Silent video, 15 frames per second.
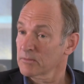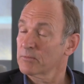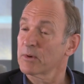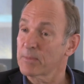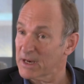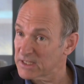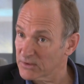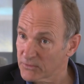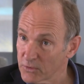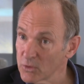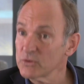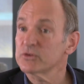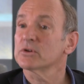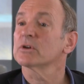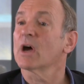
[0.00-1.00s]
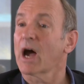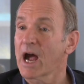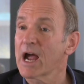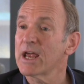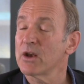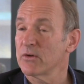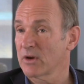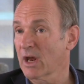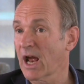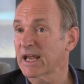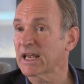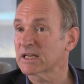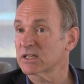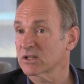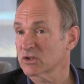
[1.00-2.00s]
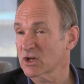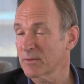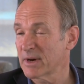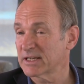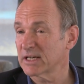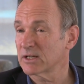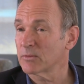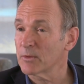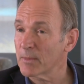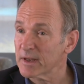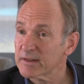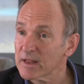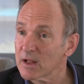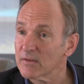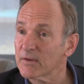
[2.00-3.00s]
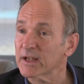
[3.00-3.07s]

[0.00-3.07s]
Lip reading: But by default, I get to share my data with myself.